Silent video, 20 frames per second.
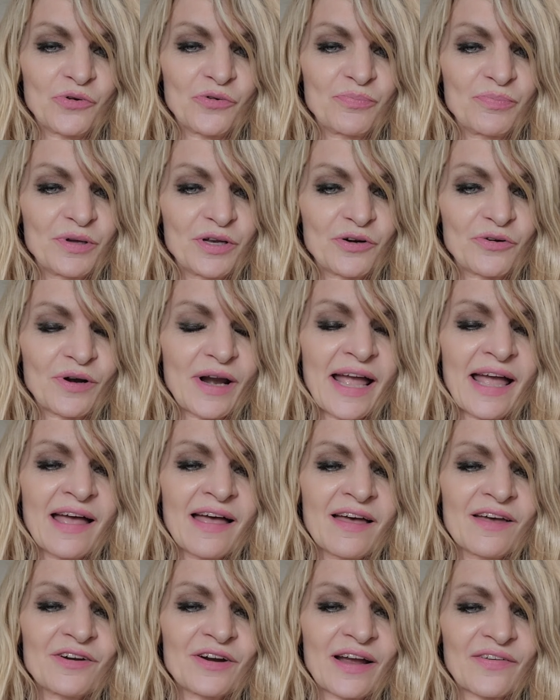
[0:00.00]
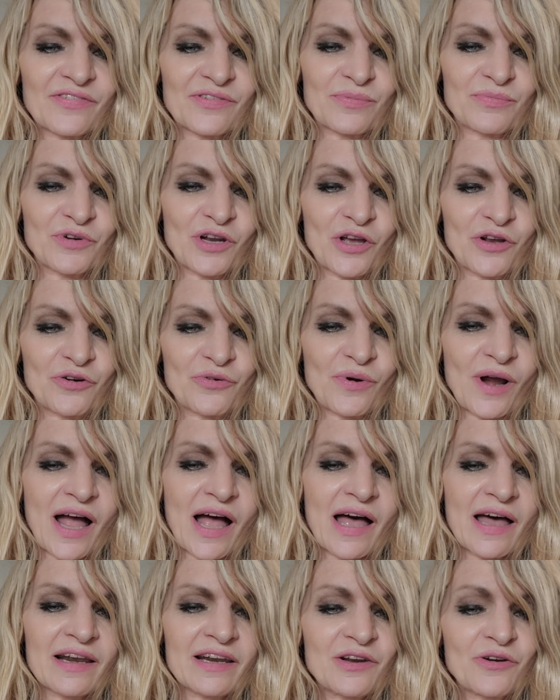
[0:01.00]
who have been around or have some
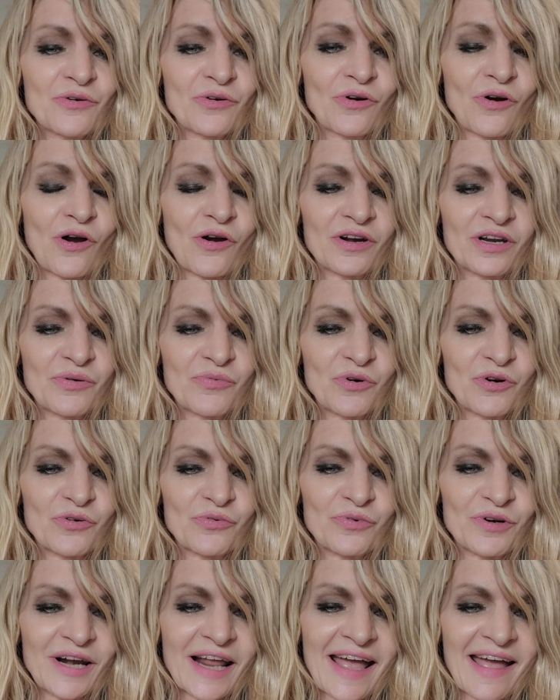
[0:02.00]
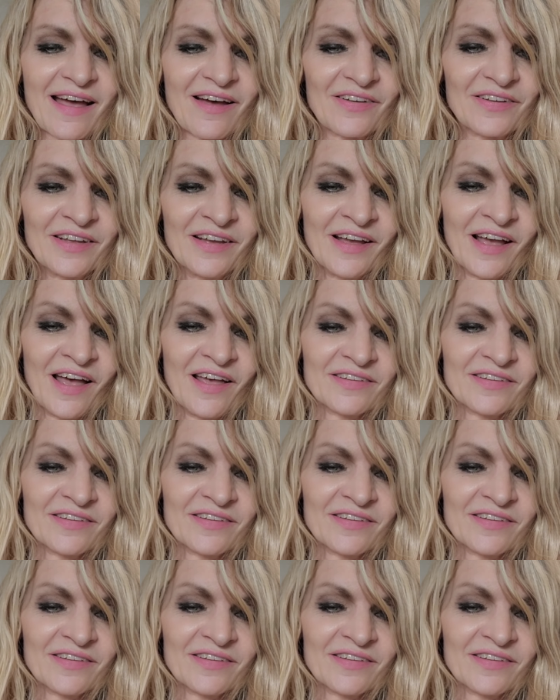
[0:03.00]
notoriety or are already world renowned.